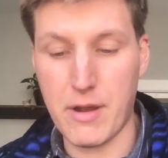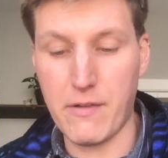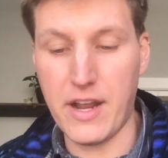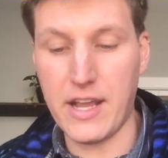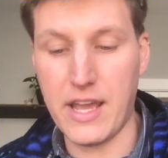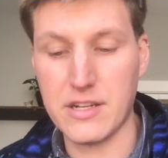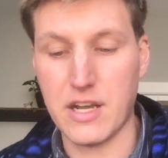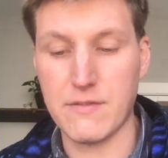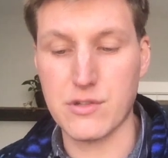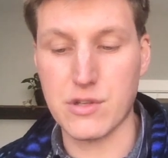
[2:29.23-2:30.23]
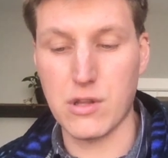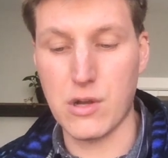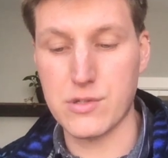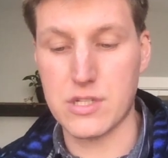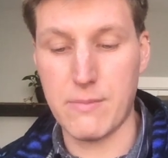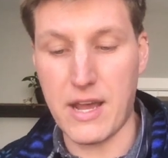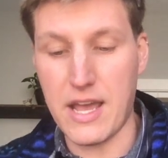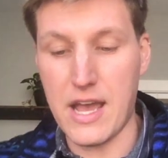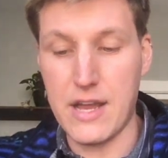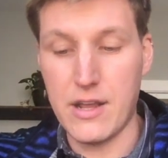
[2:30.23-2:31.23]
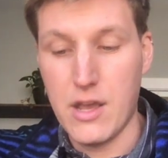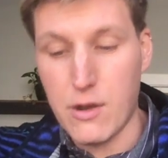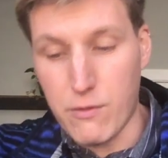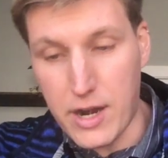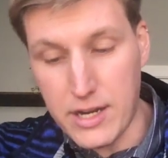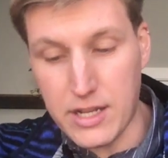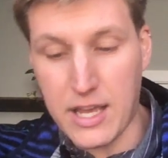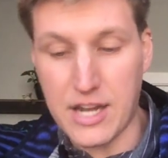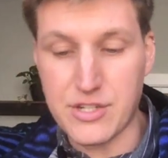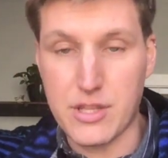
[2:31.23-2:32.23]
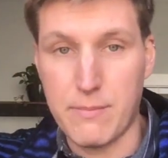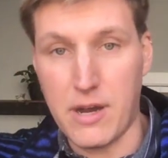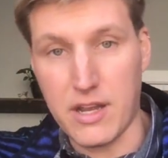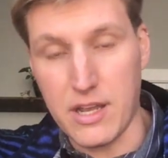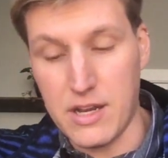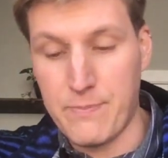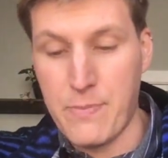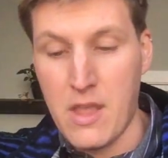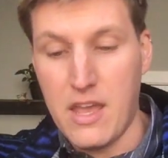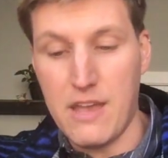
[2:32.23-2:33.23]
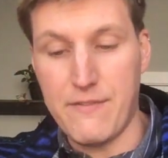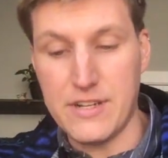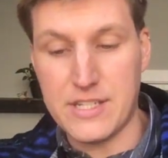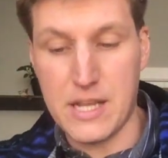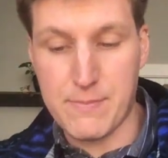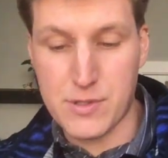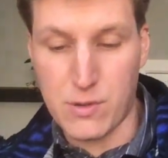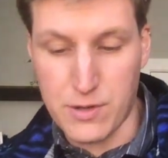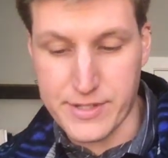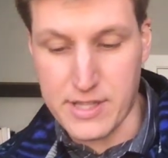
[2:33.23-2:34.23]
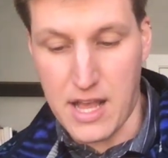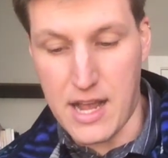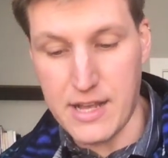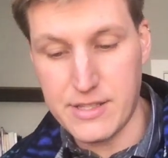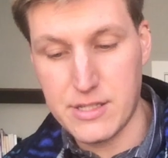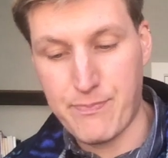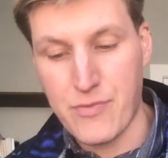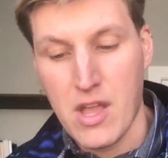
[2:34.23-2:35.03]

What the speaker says: My right hand hovers close to my head, ready to catch the bucket if it tips or slides.